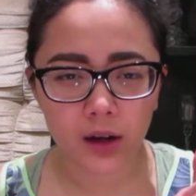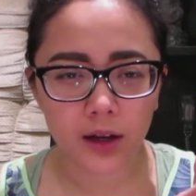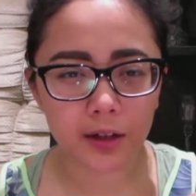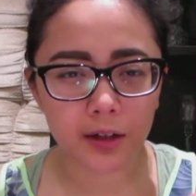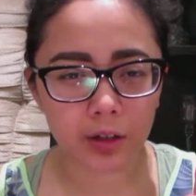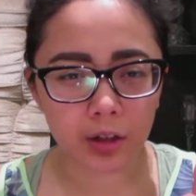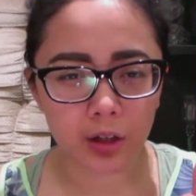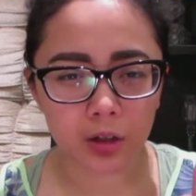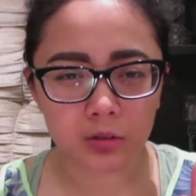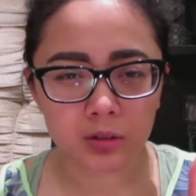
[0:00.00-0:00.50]

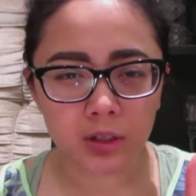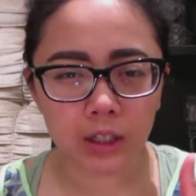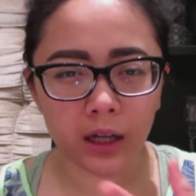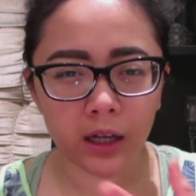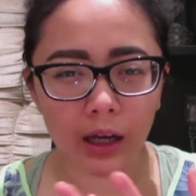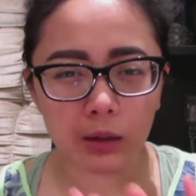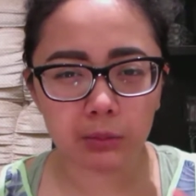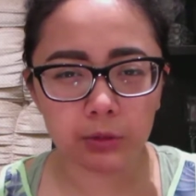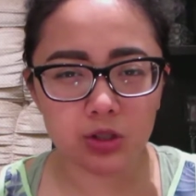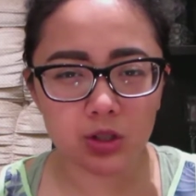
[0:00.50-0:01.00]
don't know.
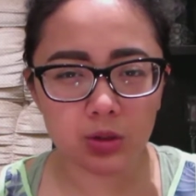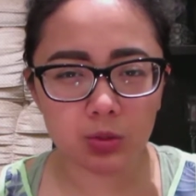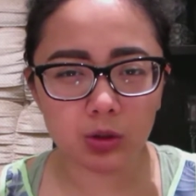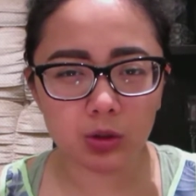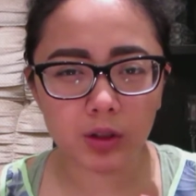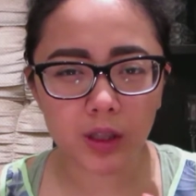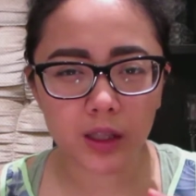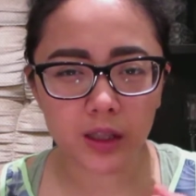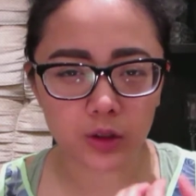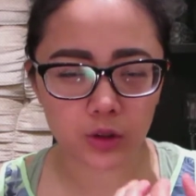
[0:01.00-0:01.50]
I'm used to more
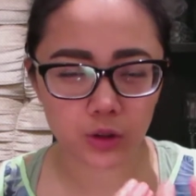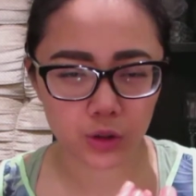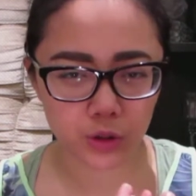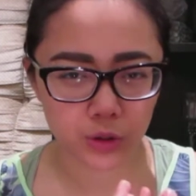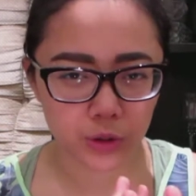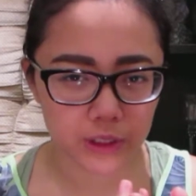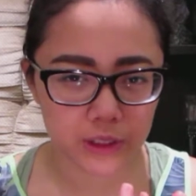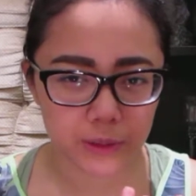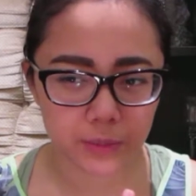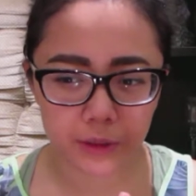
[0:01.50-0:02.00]
like
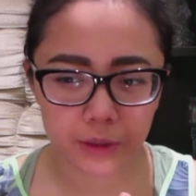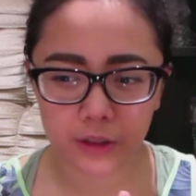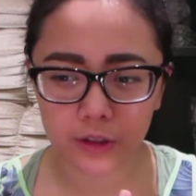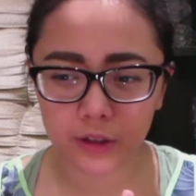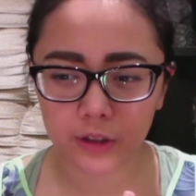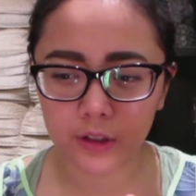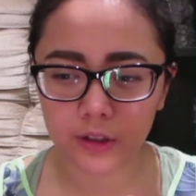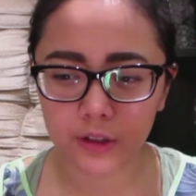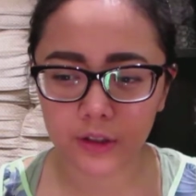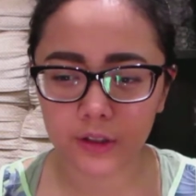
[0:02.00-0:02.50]

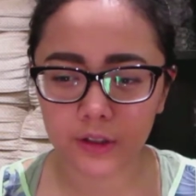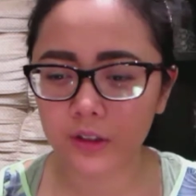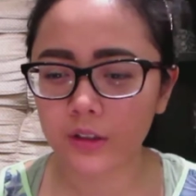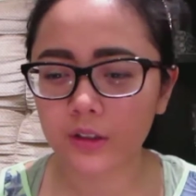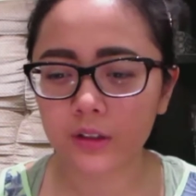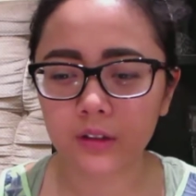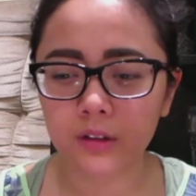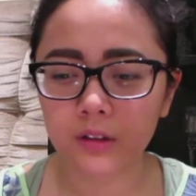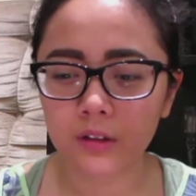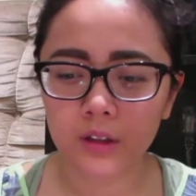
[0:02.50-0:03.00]
crispier
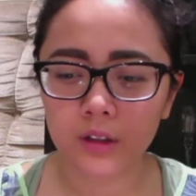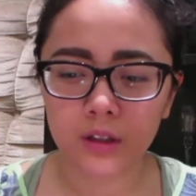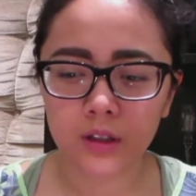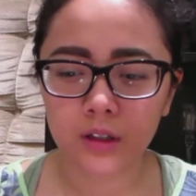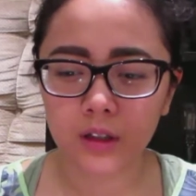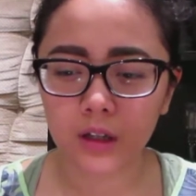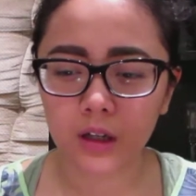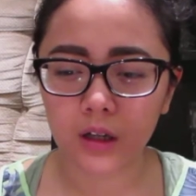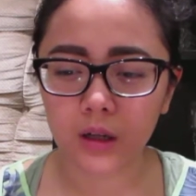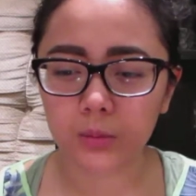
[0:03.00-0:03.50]

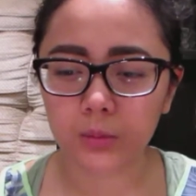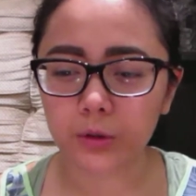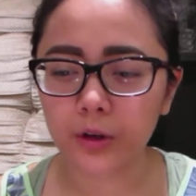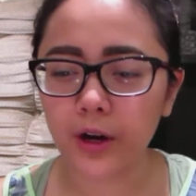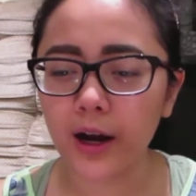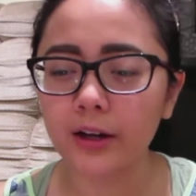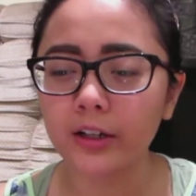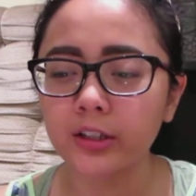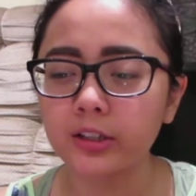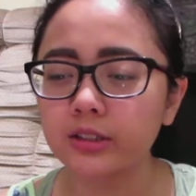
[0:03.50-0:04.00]

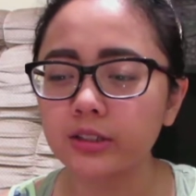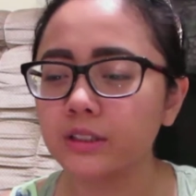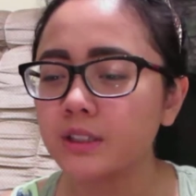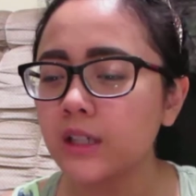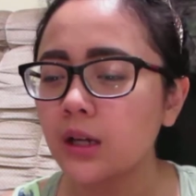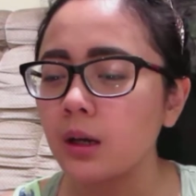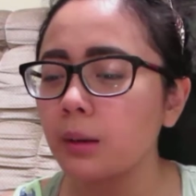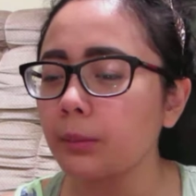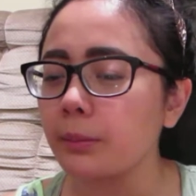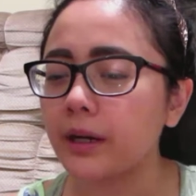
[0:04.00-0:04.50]
crackers,
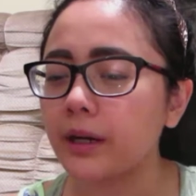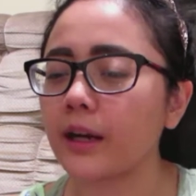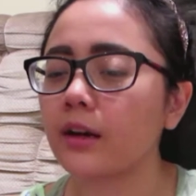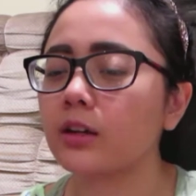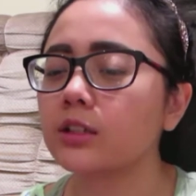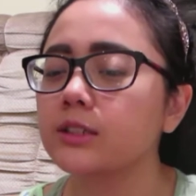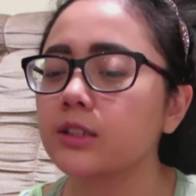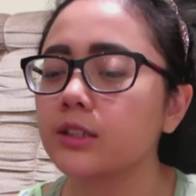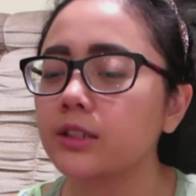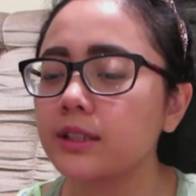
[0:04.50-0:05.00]
but I
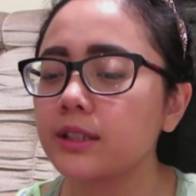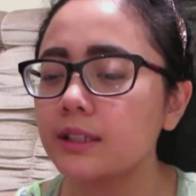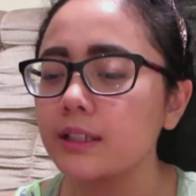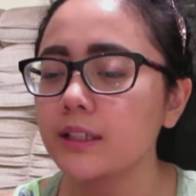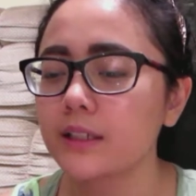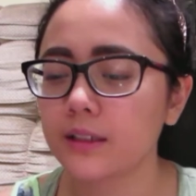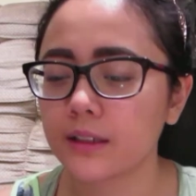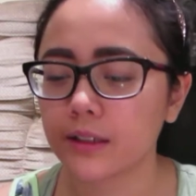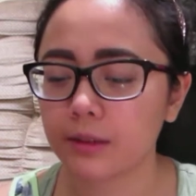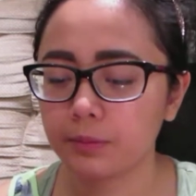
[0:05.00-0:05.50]
also
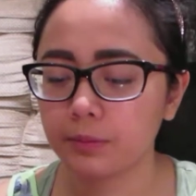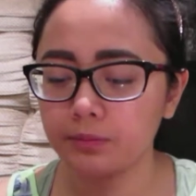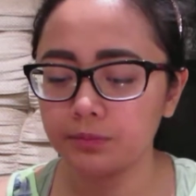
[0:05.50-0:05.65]
think